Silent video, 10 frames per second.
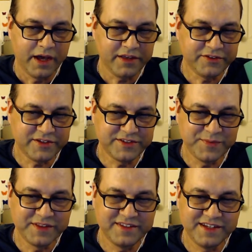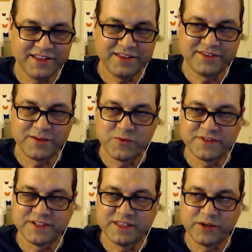I saw something today that someone
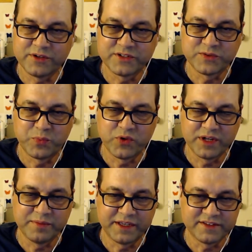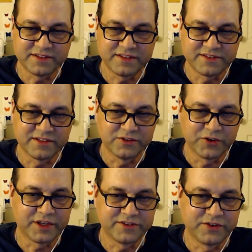said they were disappointed because it doesn't
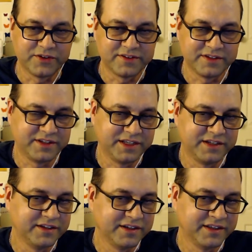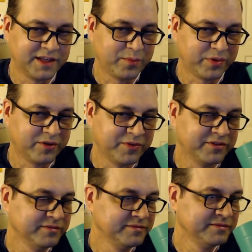look as good as it did in that promo.